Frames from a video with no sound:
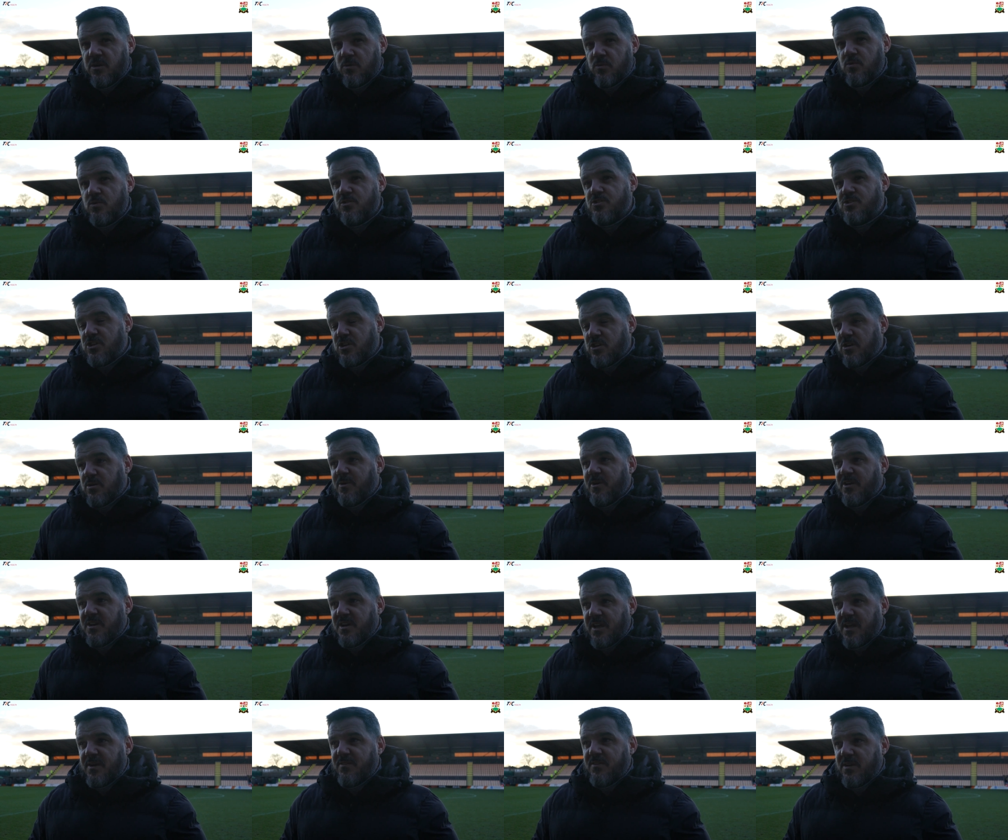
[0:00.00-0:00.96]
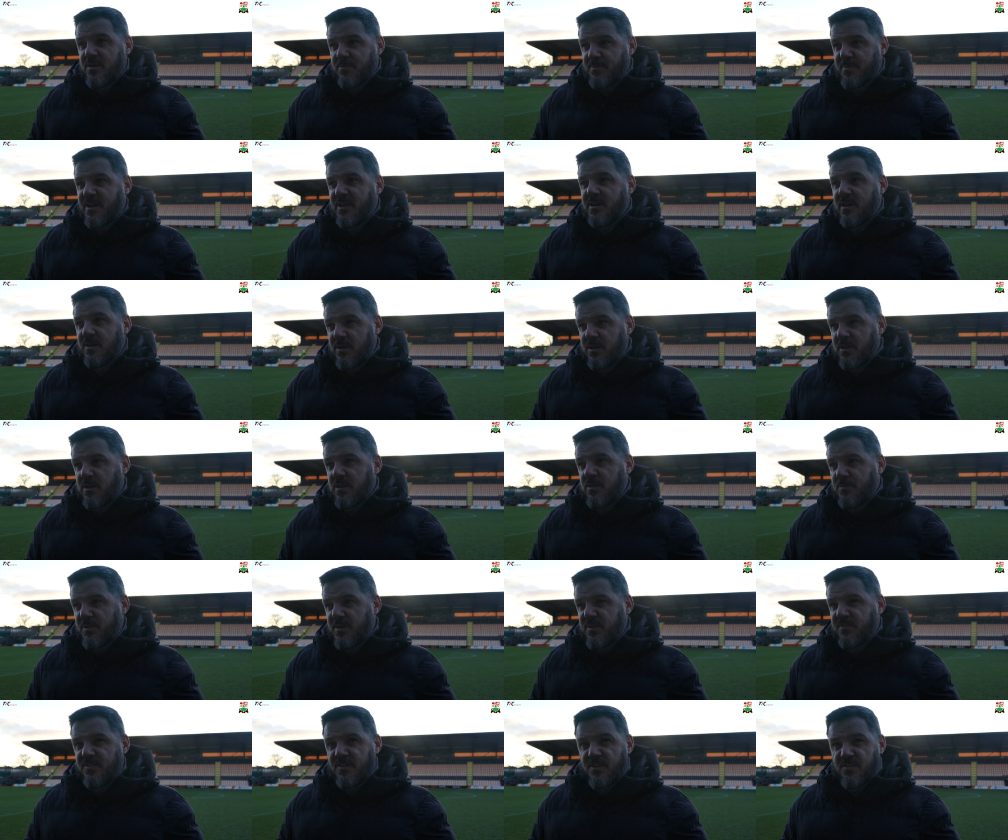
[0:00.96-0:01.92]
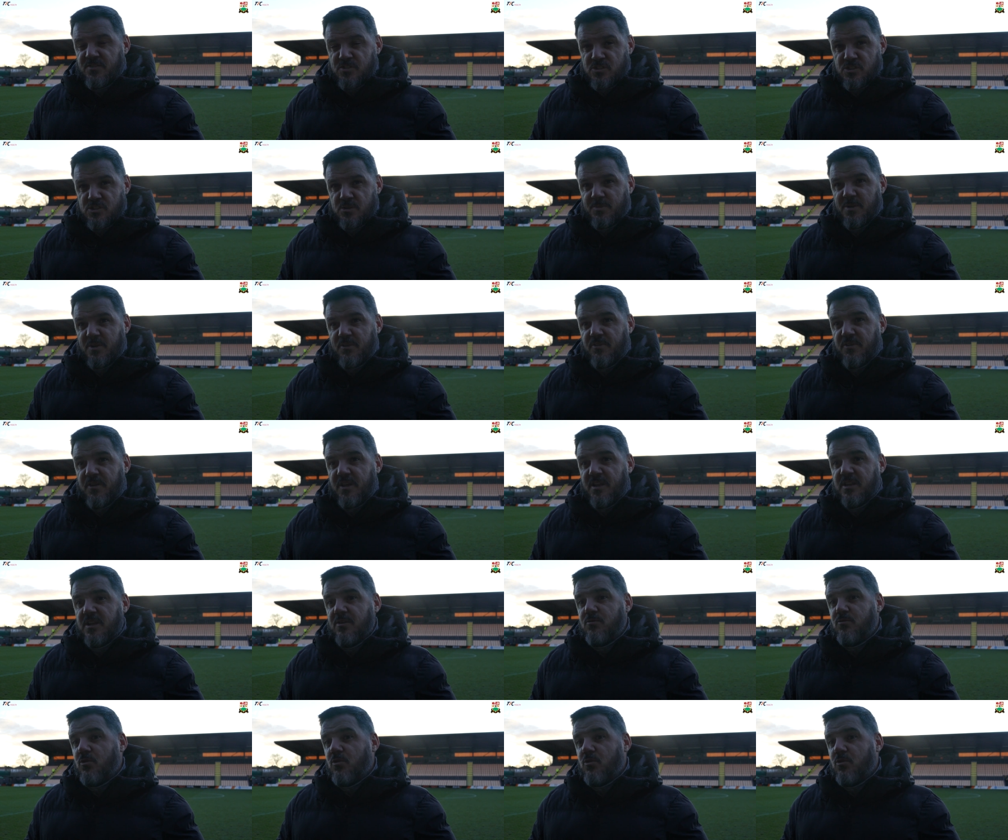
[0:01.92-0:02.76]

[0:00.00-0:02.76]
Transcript: Woodsy come on and gave it, made a little bit of difference in midfield.